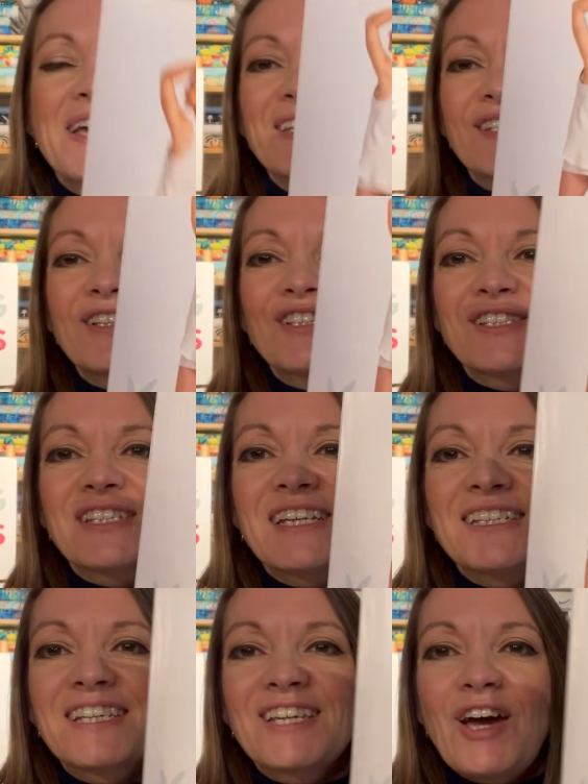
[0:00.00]
So just
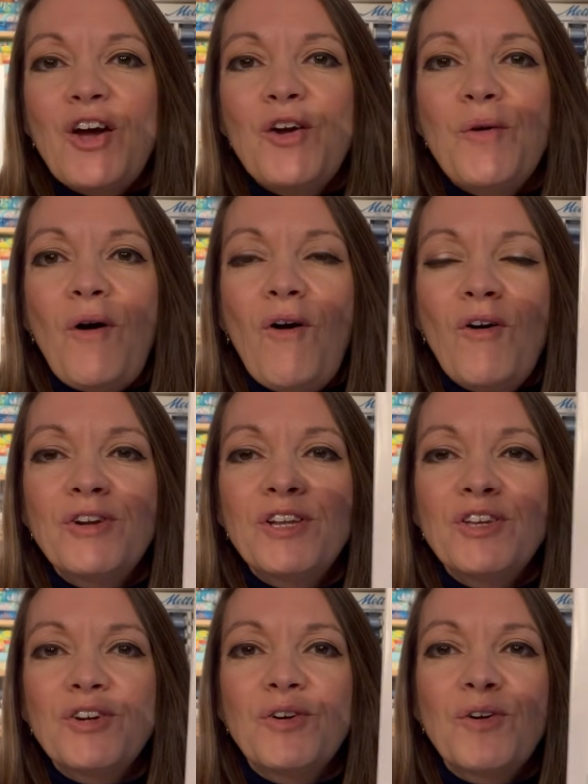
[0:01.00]
go on
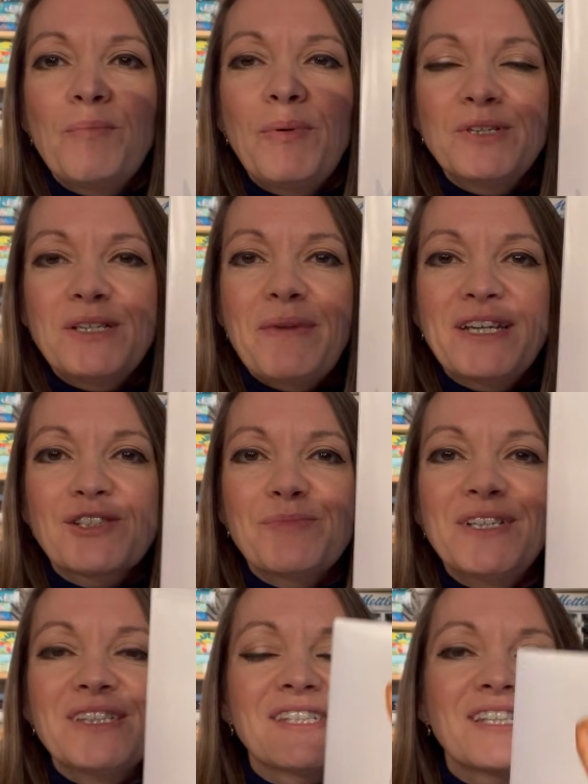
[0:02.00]
your body
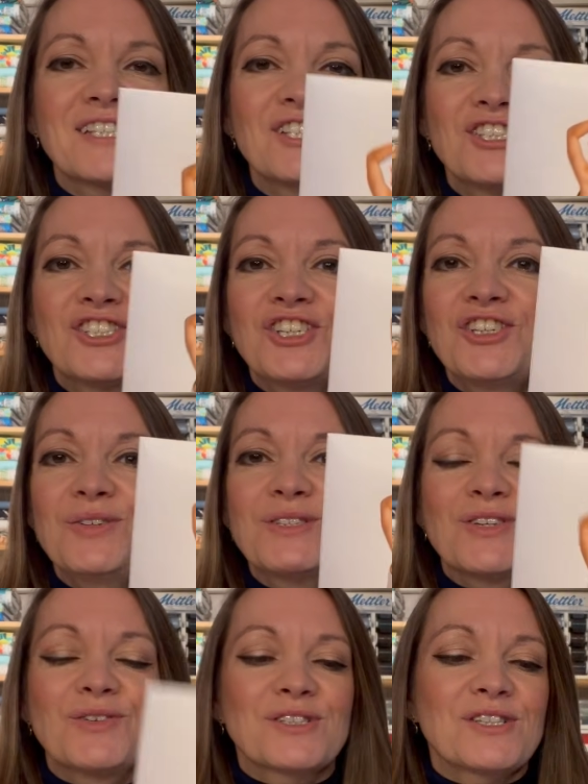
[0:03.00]
measurements to
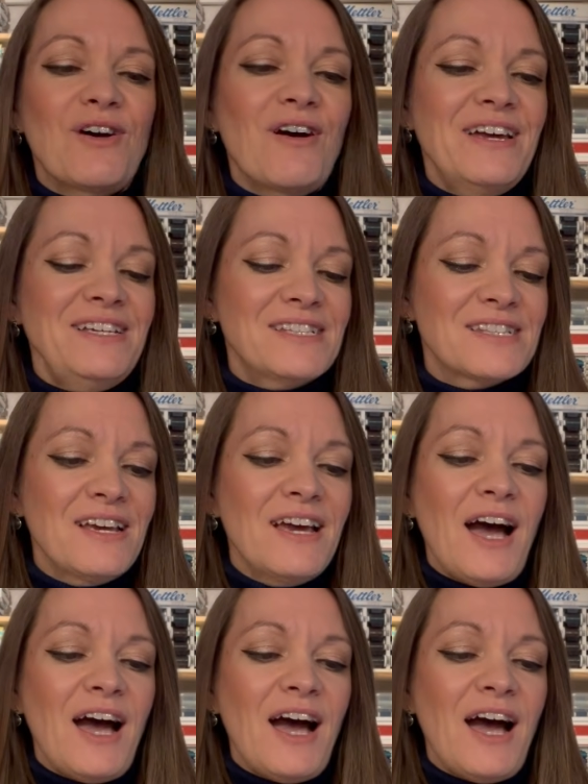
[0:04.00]
choose your size,